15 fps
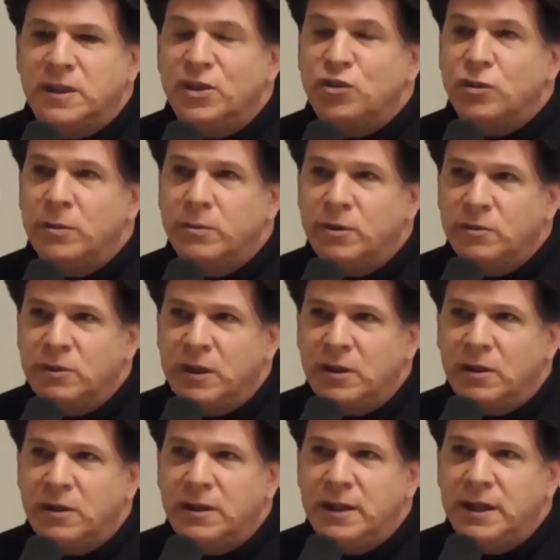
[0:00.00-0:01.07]
contribute and
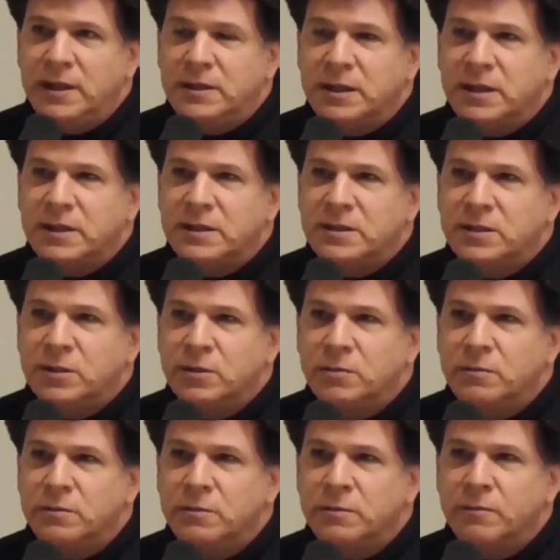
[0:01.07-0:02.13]
our need to
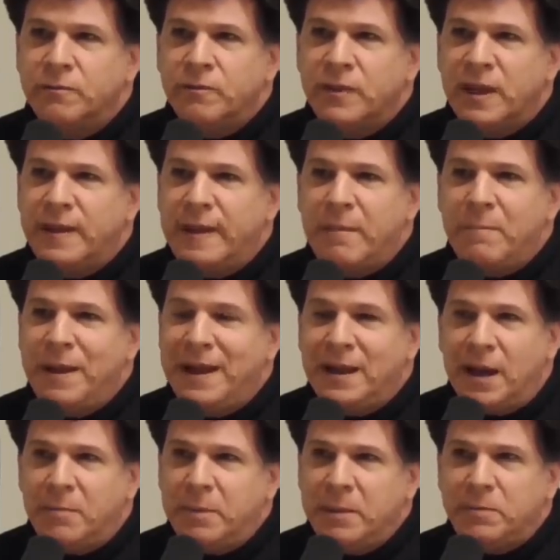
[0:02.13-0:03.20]
consume. And that may
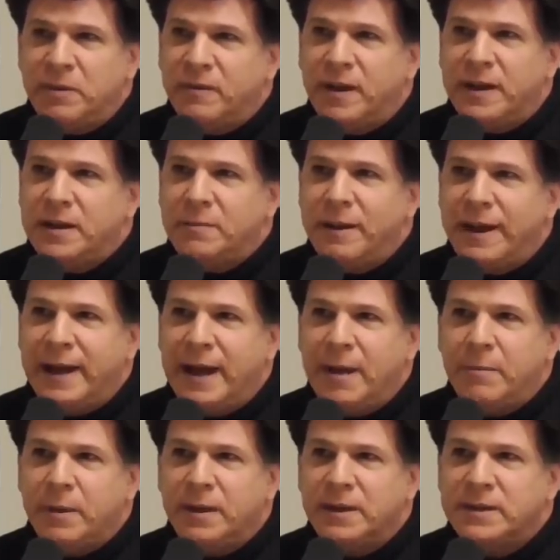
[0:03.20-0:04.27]
not be provided by
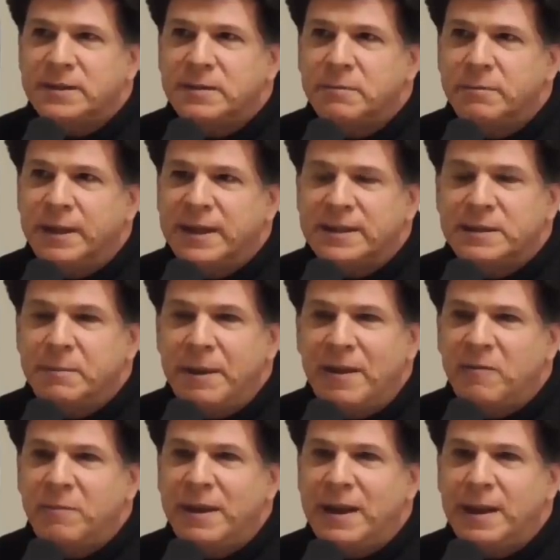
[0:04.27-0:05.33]
capitalism because it may
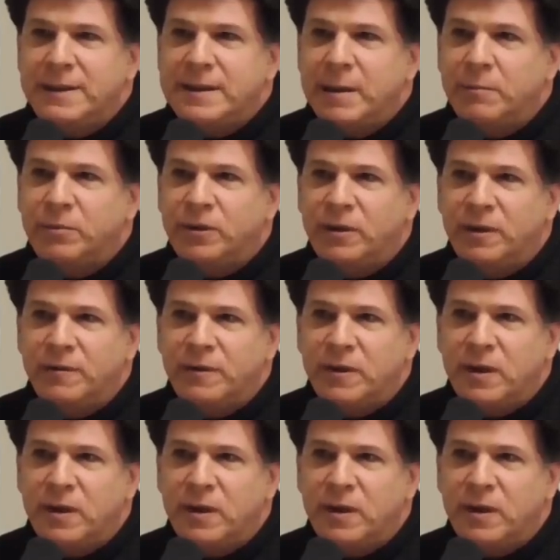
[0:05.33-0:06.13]
have been a temporary